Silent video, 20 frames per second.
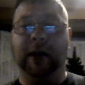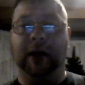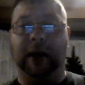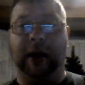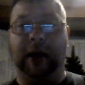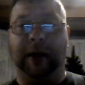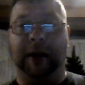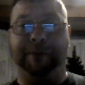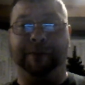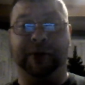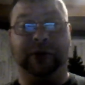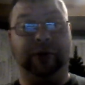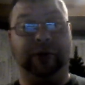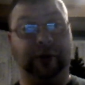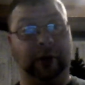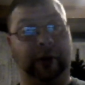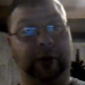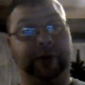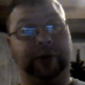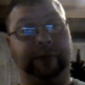But you
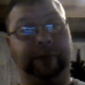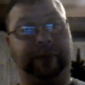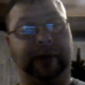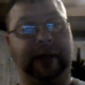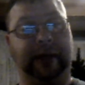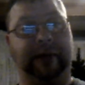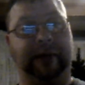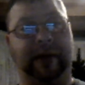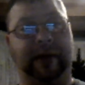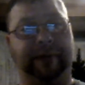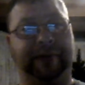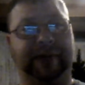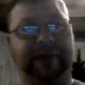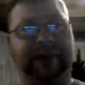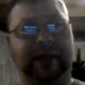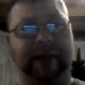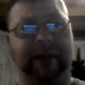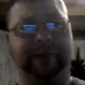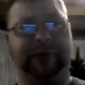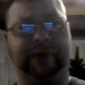can also play around with the
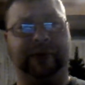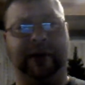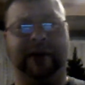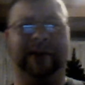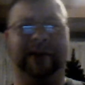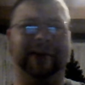substrate.